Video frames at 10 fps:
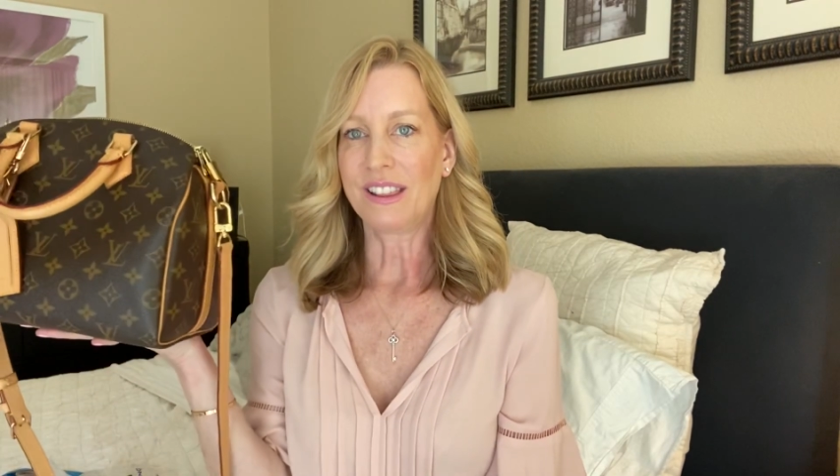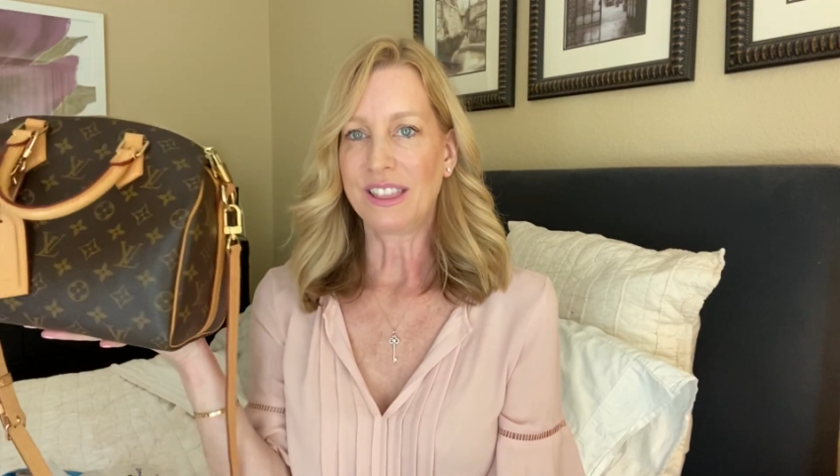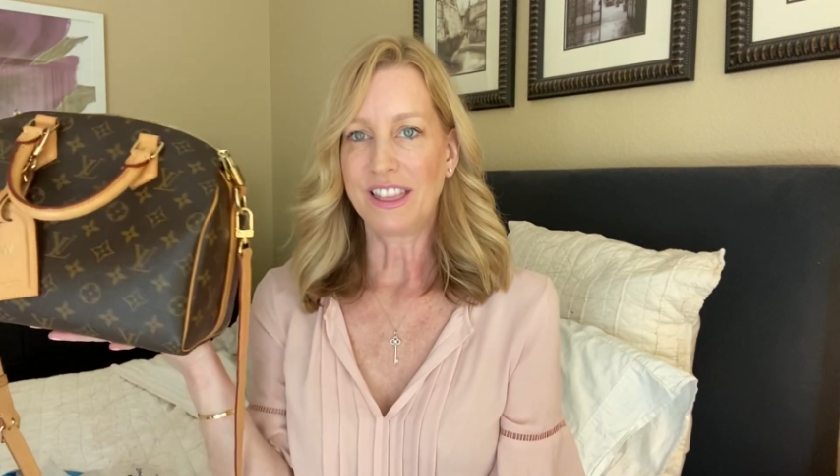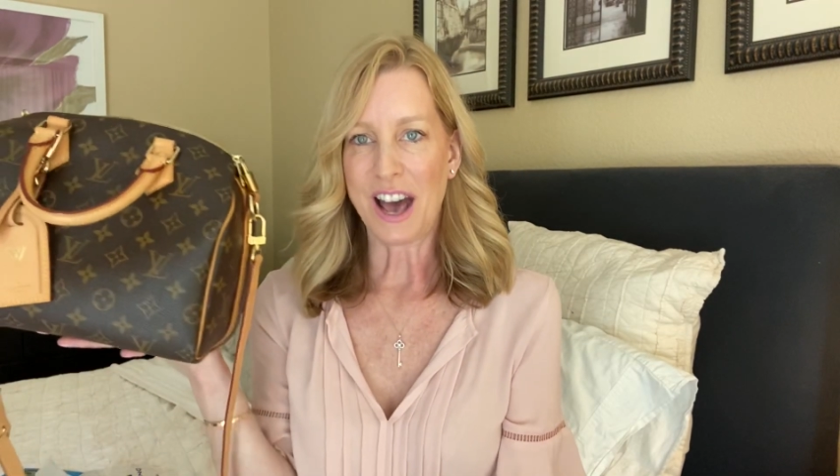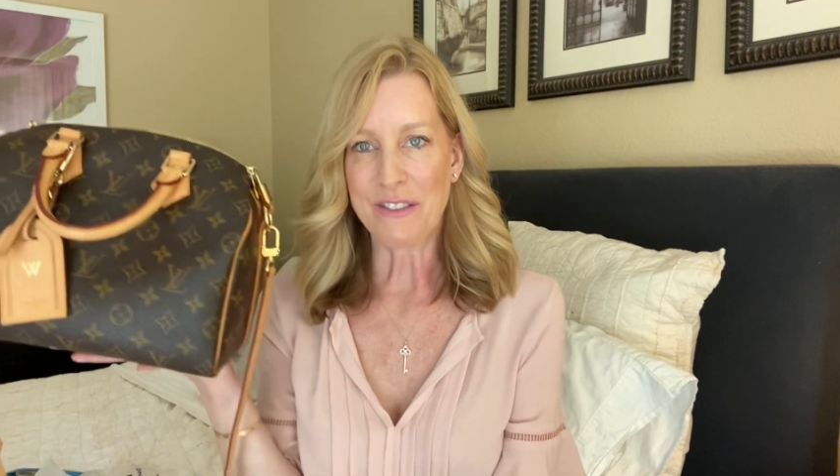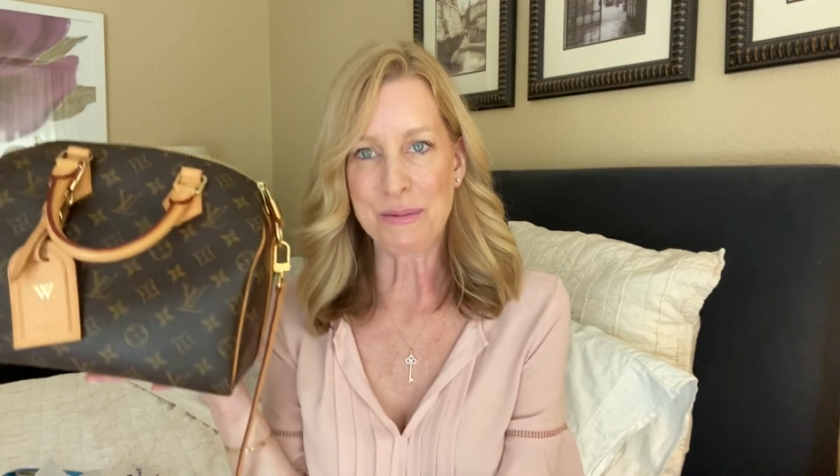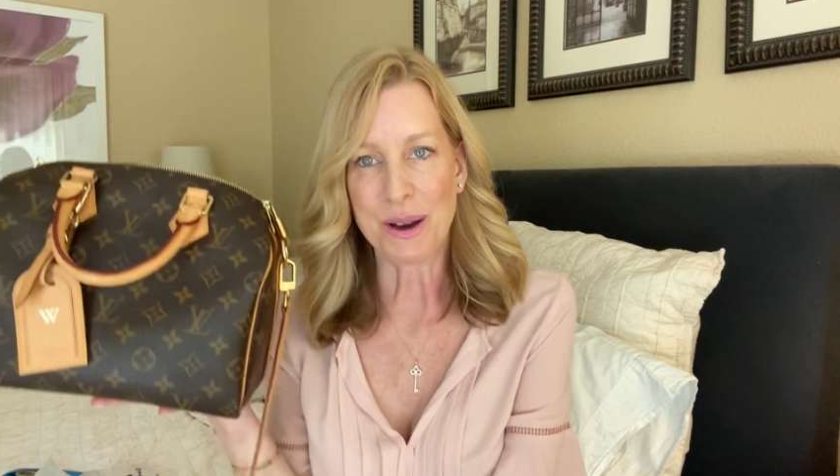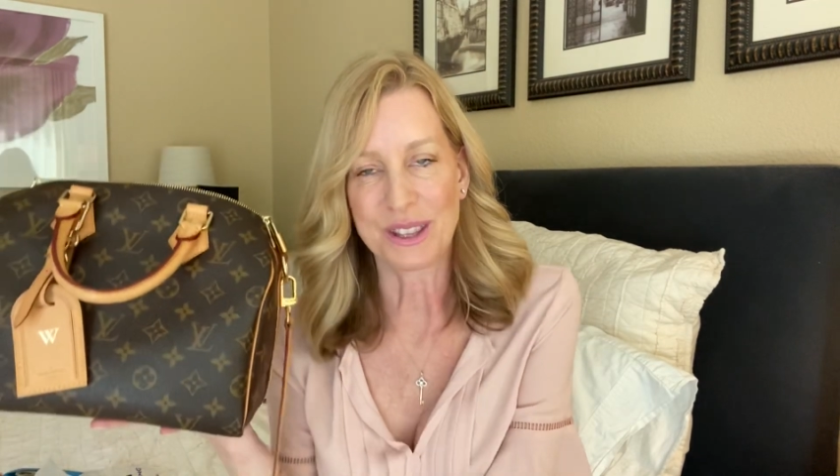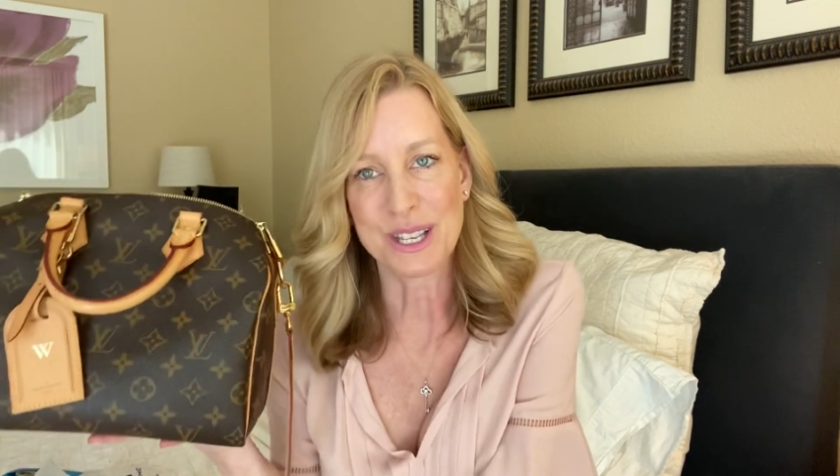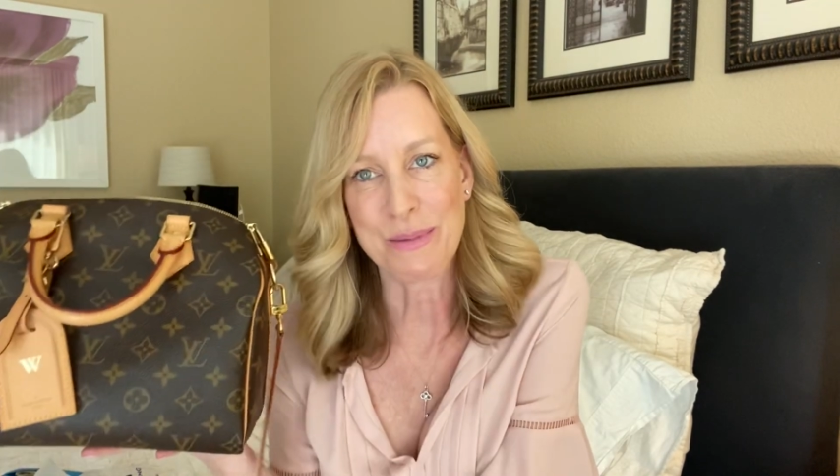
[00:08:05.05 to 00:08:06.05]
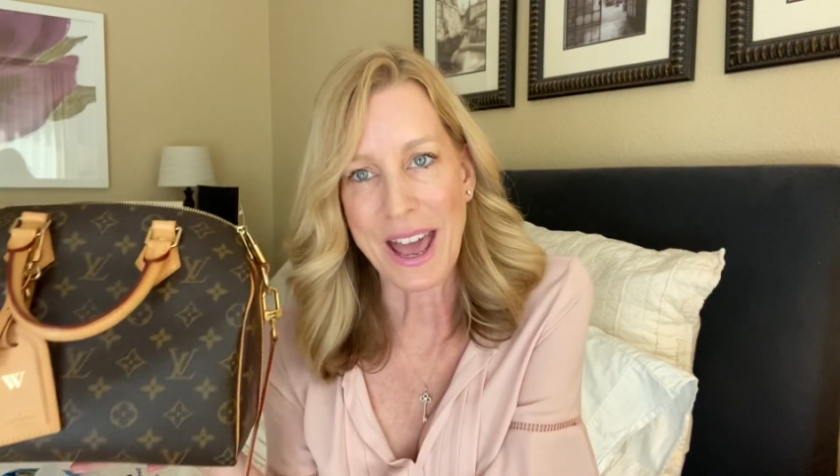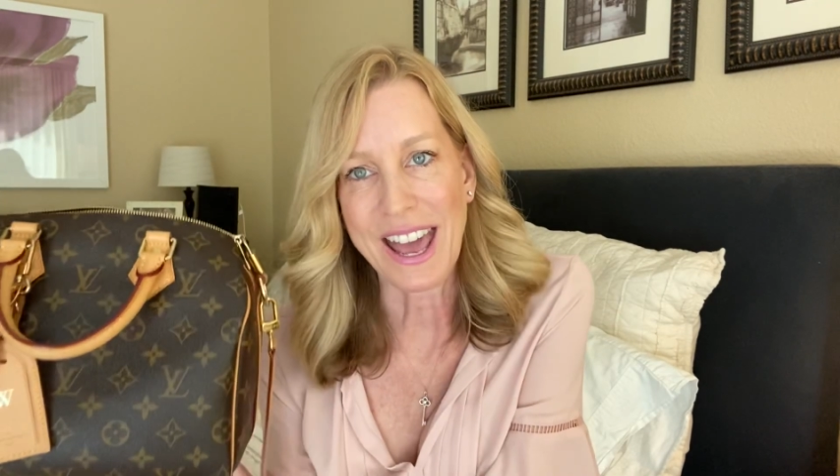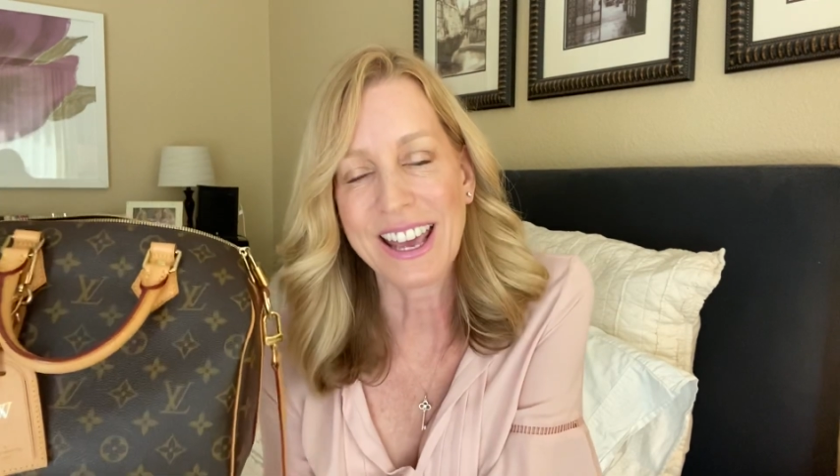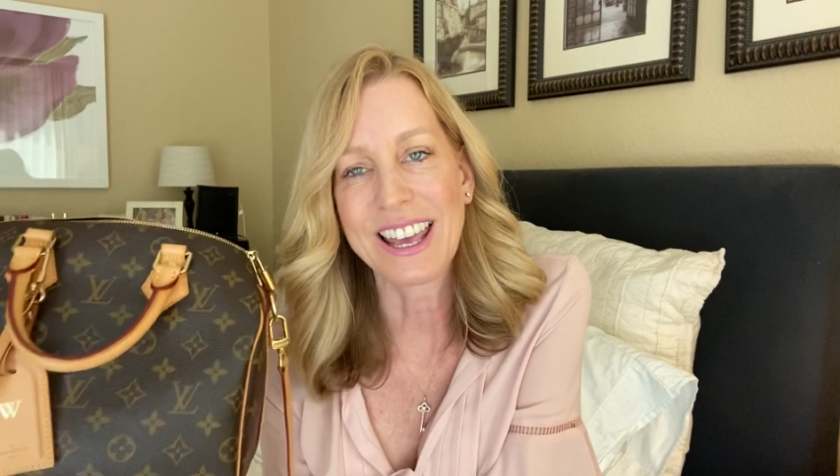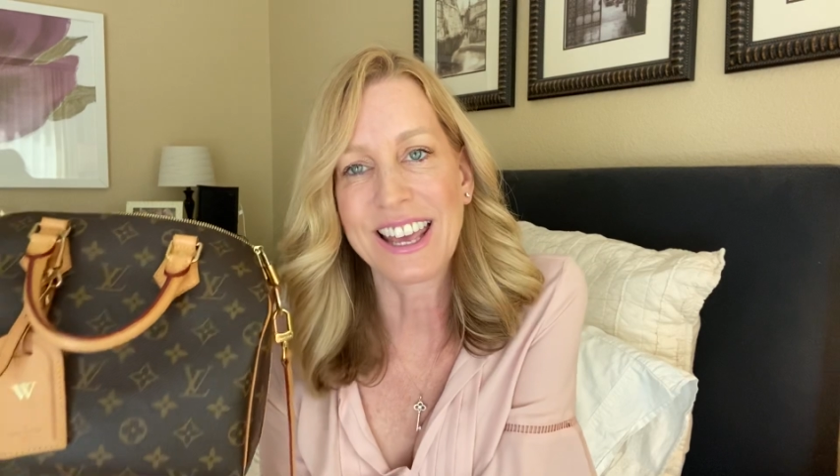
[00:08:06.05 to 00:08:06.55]
love about this
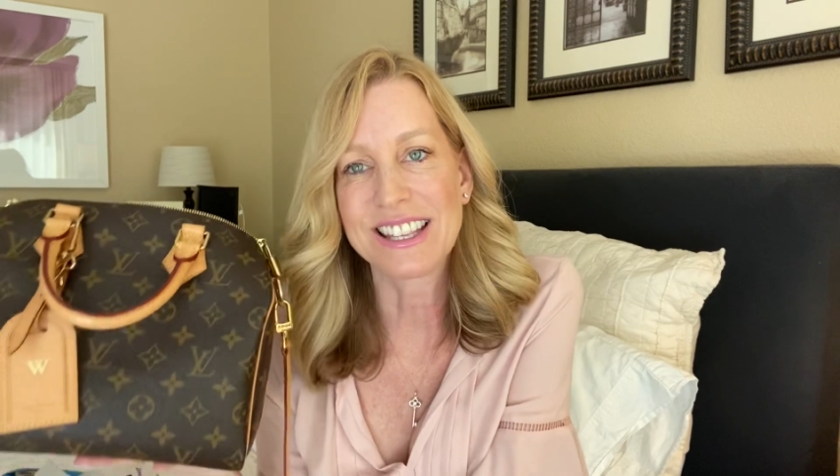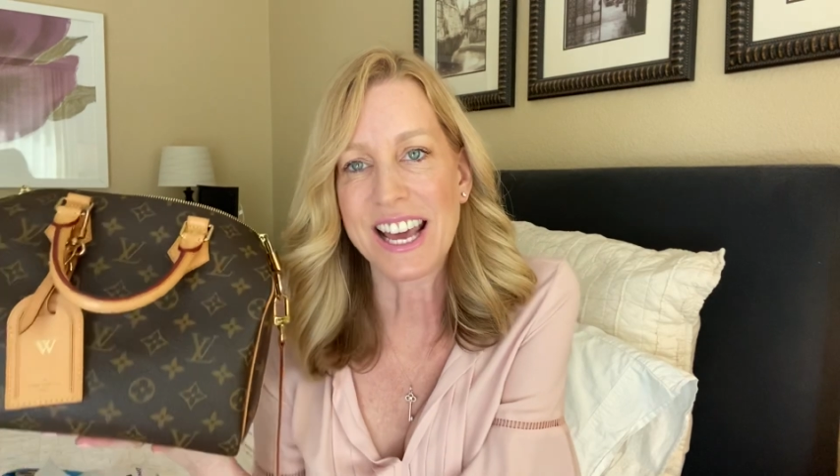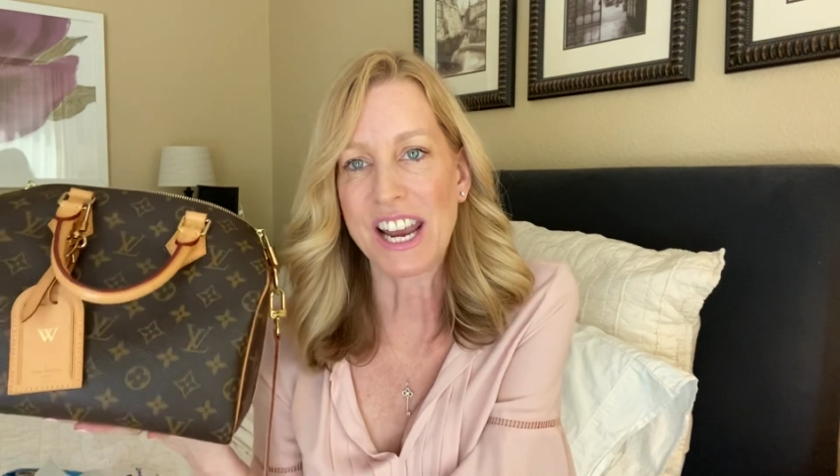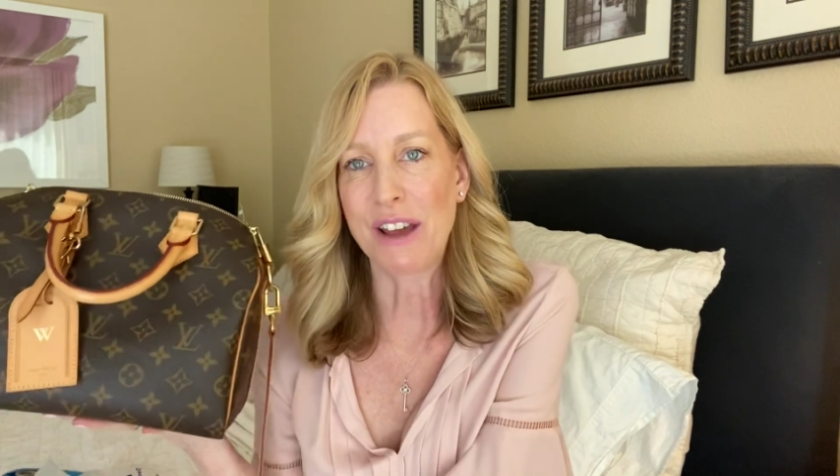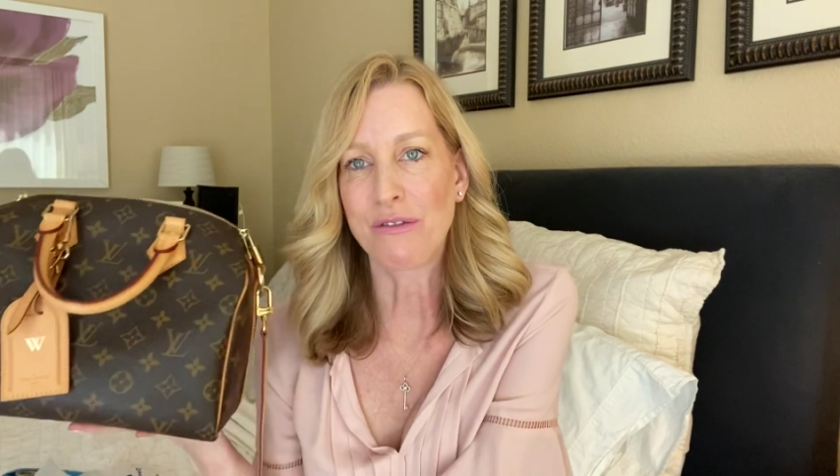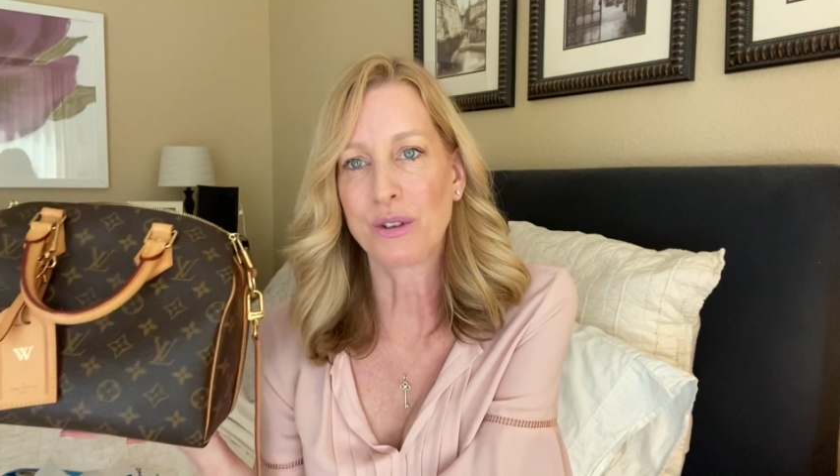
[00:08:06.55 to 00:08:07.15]
bag is that I've